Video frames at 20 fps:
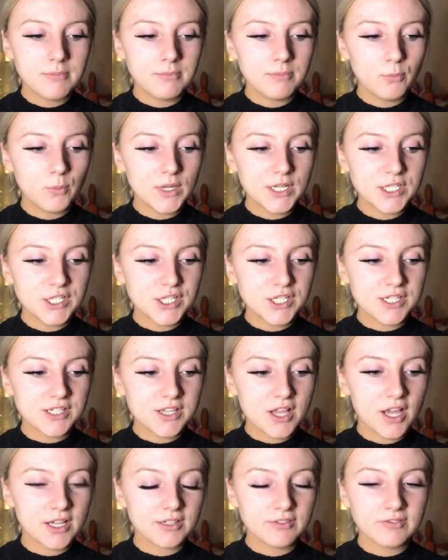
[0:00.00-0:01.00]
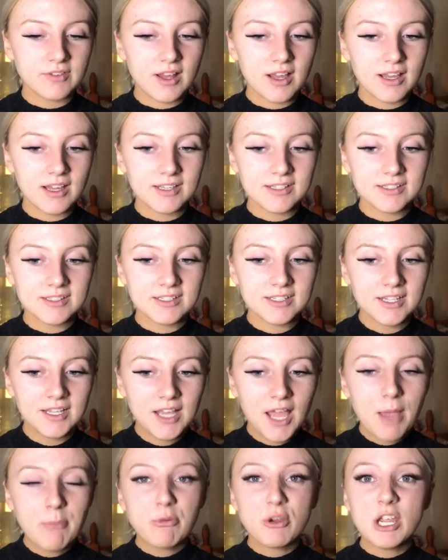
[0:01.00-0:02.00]
Which is kind of like
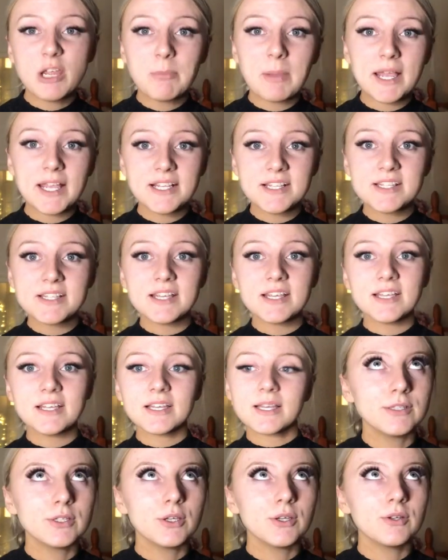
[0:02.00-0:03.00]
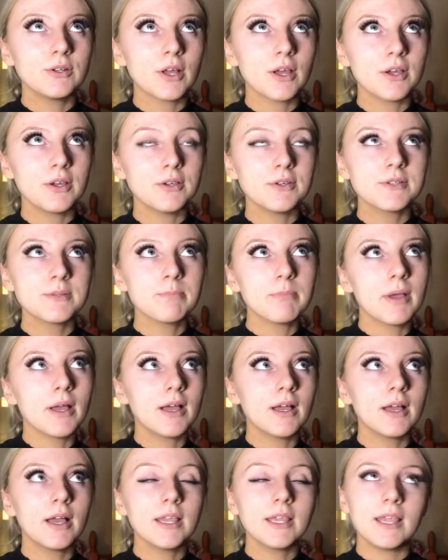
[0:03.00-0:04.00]
pretty basic, who knows,
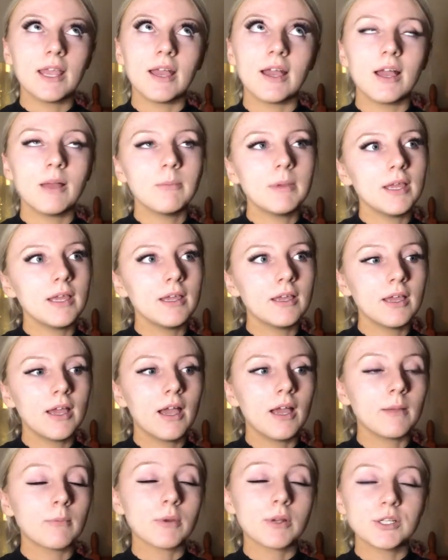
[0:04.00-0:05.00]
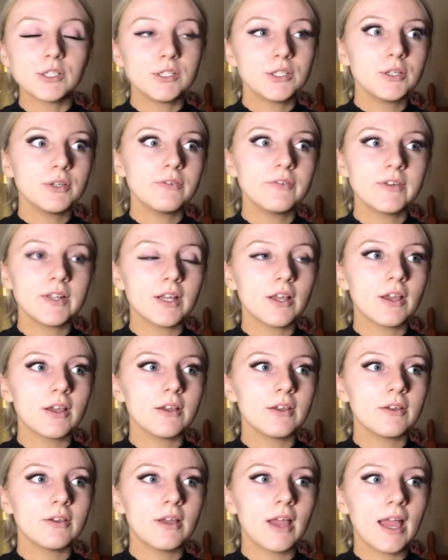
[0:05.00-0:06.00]
but yeah, I'm here, I'm gonna do a
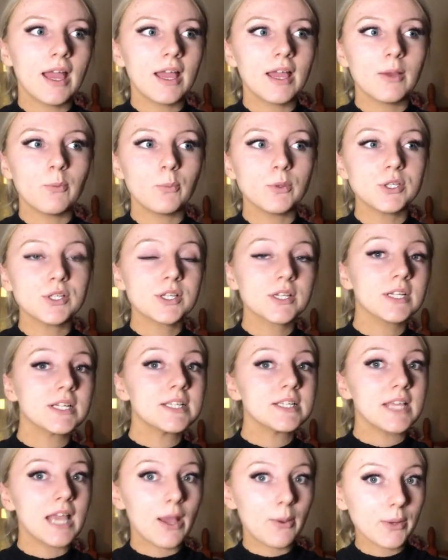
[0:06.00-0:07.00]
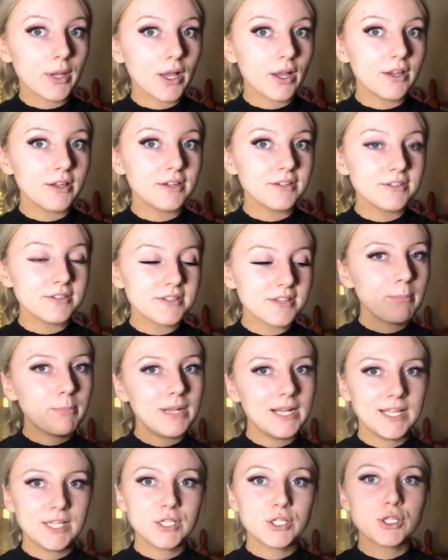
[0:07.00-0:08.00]
video and we're just gonna see how it goes.
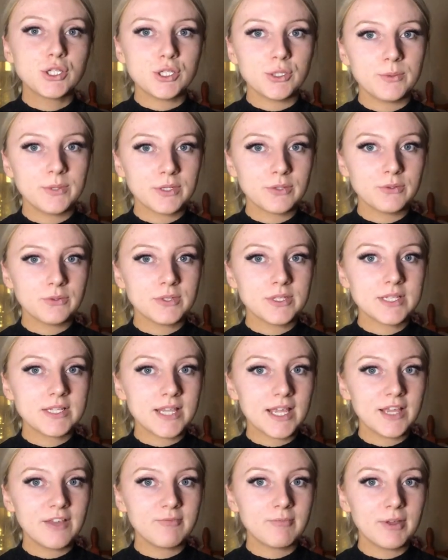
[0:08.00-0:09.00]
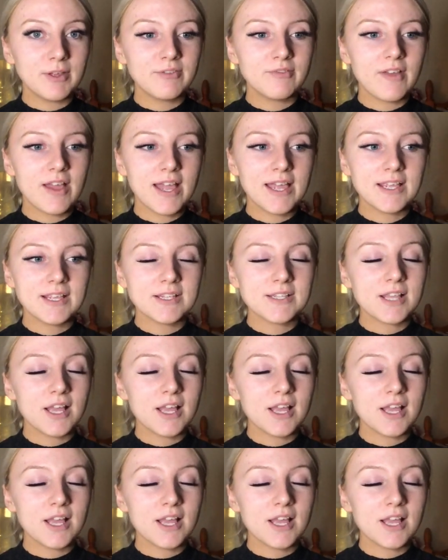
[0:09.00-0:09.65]
Please do ignore the state of my face.